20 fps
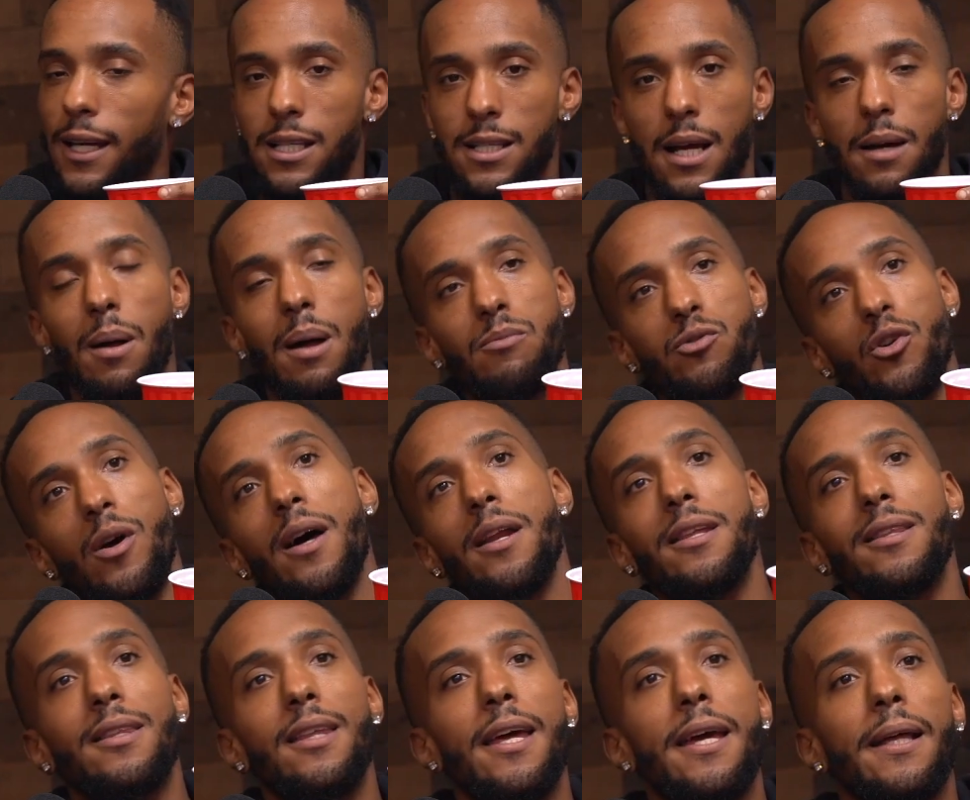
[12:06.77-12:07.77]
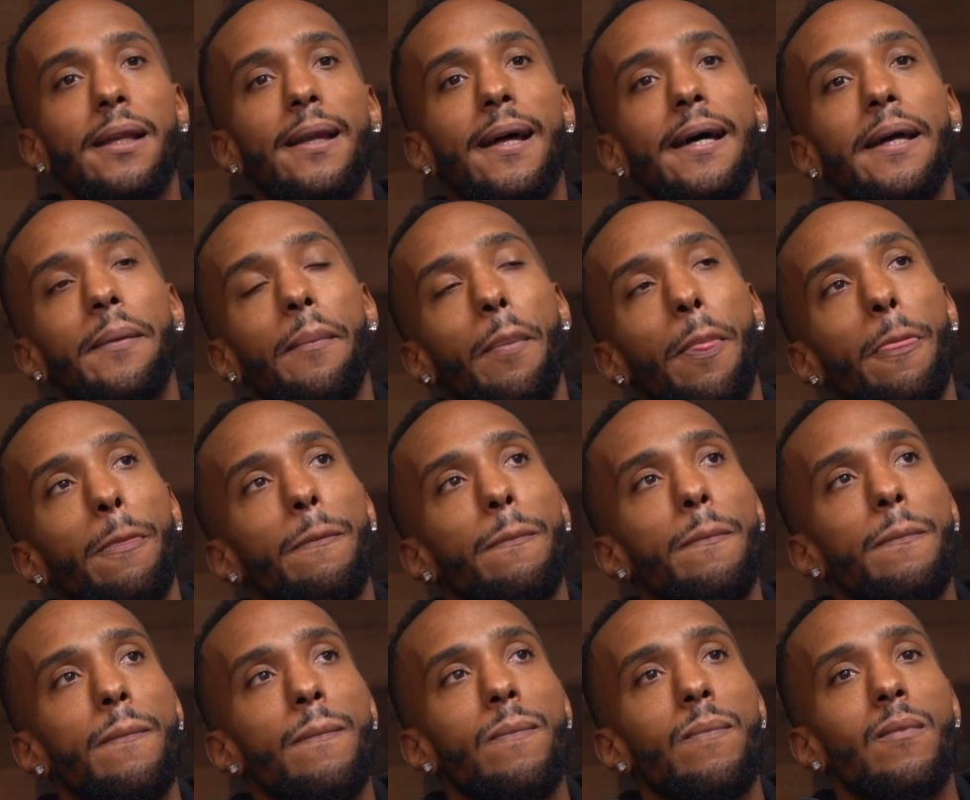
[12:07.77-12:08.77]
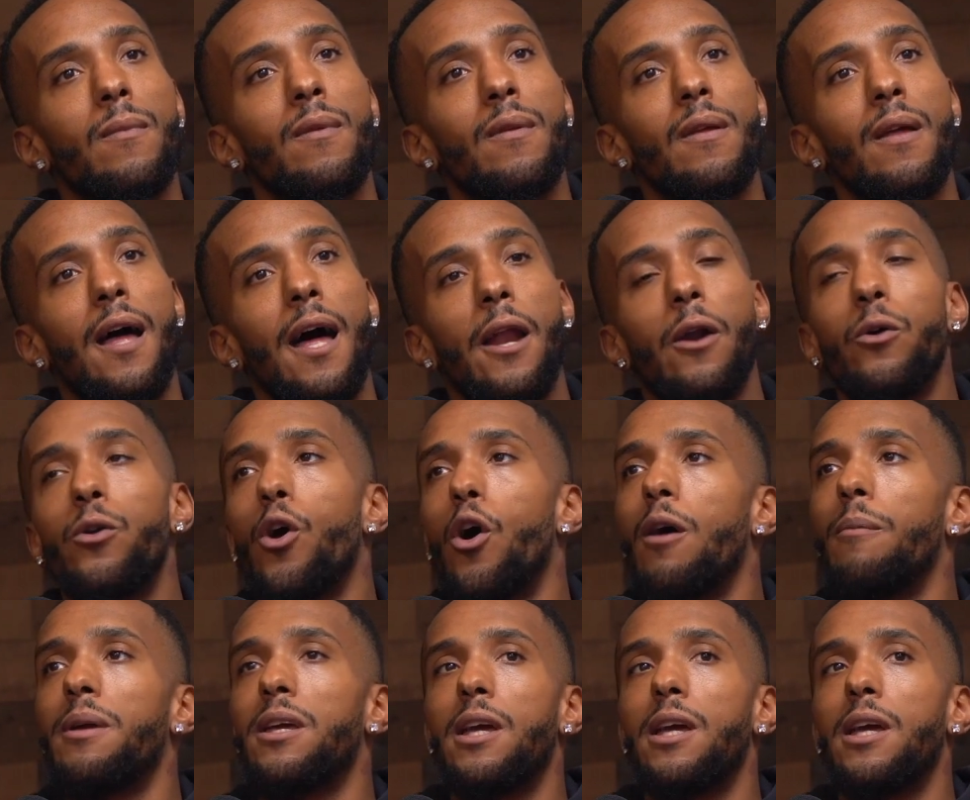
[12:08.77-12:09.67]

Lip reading: Like, cause I'm trying to think like. I don't know.